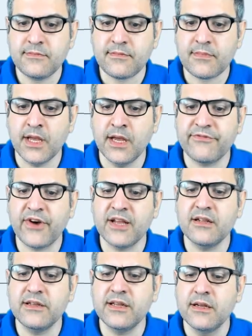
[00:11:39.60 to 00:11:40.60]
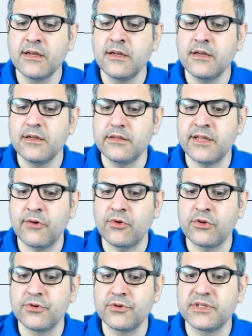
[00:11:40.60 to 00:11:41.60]
And finally, they will
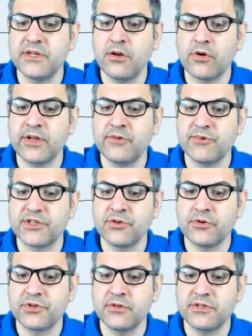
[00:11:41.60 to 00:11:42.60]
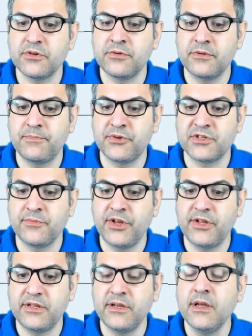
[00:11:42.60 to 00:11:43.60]
use the login with social, so the
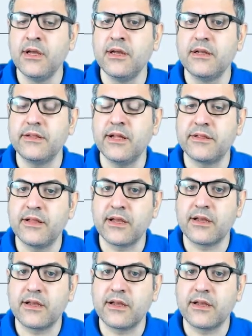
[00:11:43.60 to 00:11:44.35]
possibility that